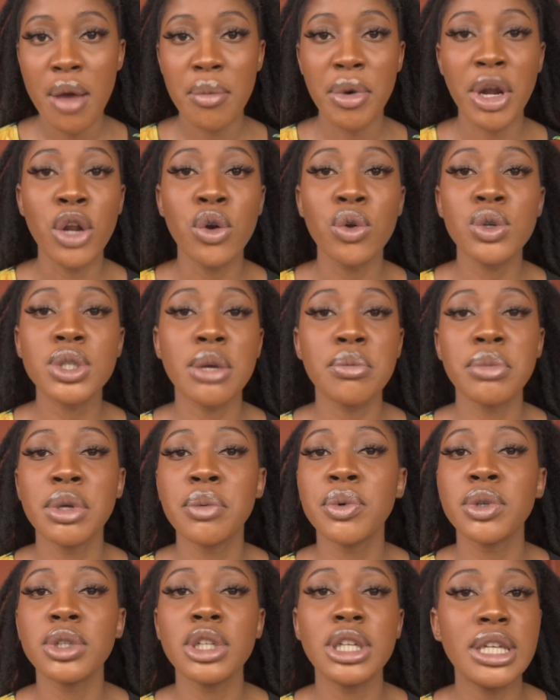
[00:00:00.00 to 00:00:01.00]
But I know some
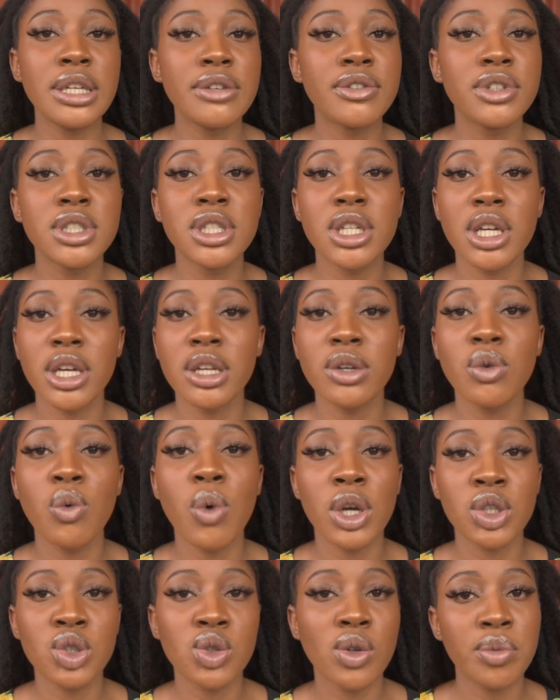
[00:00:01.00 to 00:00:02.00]
people, even in
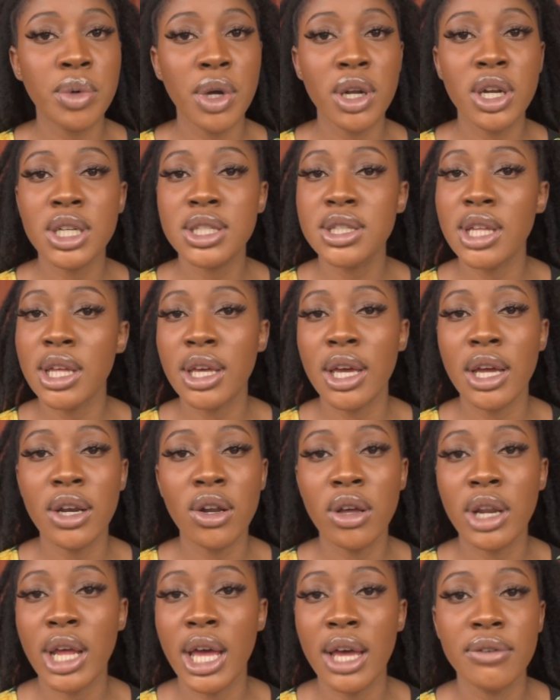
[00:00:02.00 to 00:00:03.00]
wash-off products, they
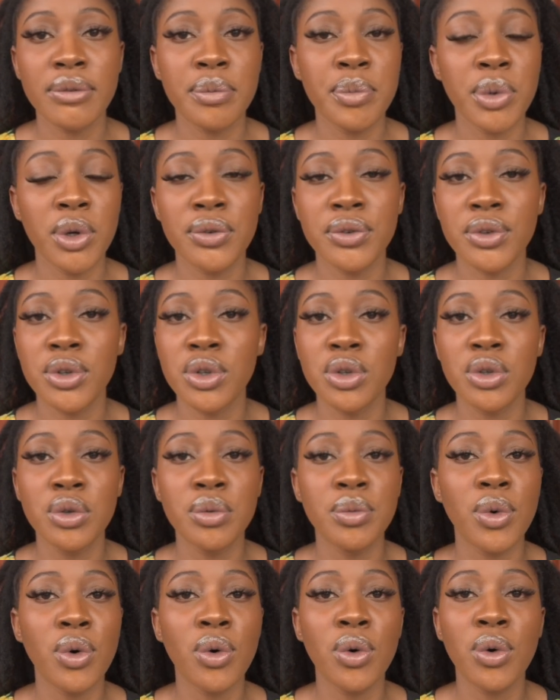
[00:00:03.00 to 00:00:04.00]
cannot have
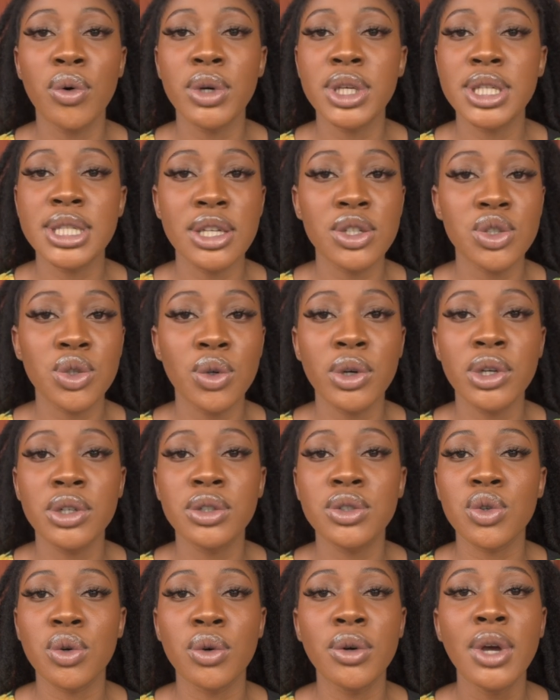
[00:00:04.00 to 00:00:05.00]
perfume or essential
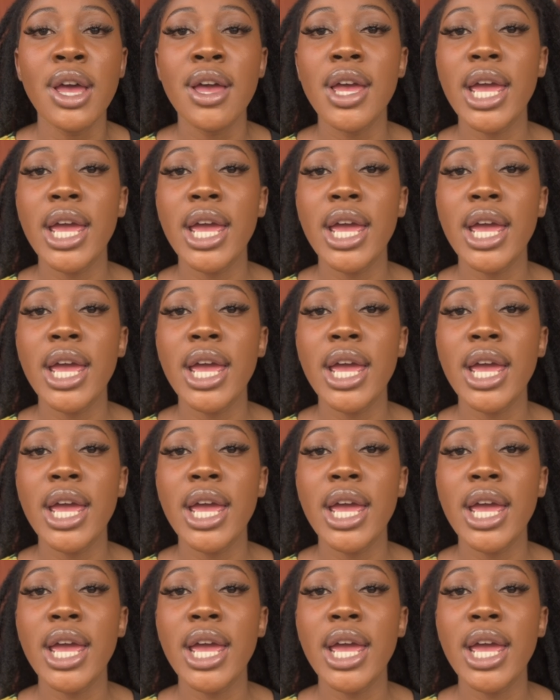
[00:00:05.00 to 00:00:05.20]
oils or